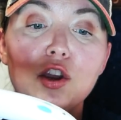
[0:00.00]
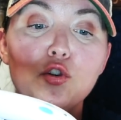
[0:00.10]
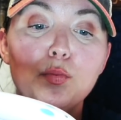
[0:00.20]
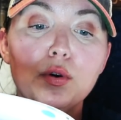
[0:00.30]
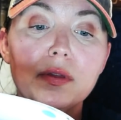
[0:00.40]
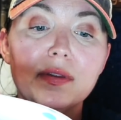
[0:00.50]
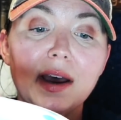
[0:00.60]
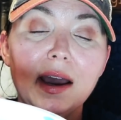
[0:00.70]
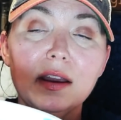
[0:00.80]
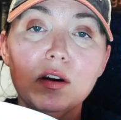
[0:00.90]
You put
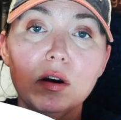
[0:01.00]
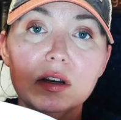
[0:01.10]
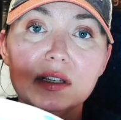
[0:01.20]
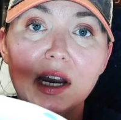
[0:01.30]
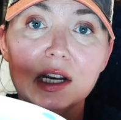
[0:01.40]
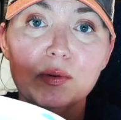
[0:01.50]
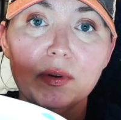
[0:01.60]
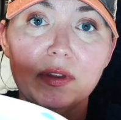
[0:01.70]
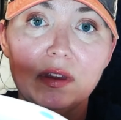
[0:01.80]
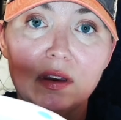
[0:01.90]
that in contact
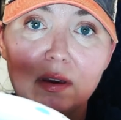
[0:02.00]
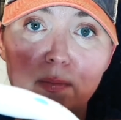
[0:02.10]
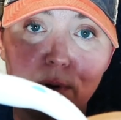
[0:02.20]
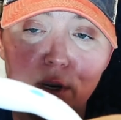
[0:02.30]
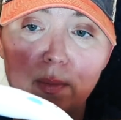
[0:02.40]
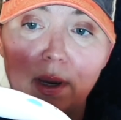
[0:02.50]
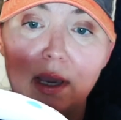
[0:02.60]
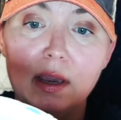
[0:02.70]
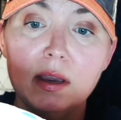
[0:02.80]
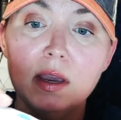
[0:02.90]
with the bug
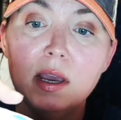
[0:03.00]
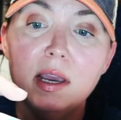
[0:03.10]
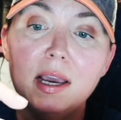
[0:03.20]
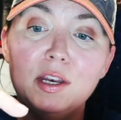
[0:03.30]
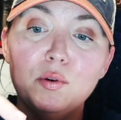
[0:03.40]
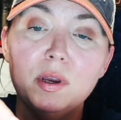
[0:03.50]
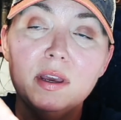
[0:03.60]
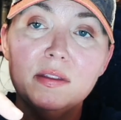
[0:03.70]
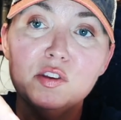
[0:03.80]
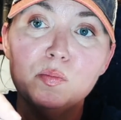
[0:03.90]
bite, and you
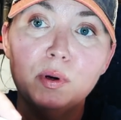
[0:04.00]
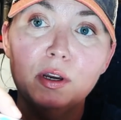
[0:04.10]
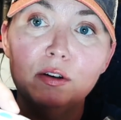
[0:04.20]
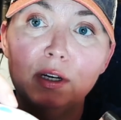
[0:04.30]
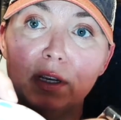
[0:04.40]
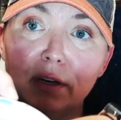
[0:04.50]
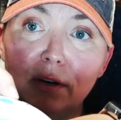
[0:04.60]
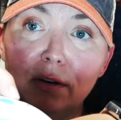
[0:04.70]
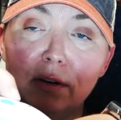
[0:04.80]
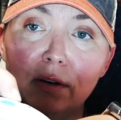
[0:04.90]
hit this button right
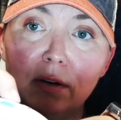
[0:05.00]
here,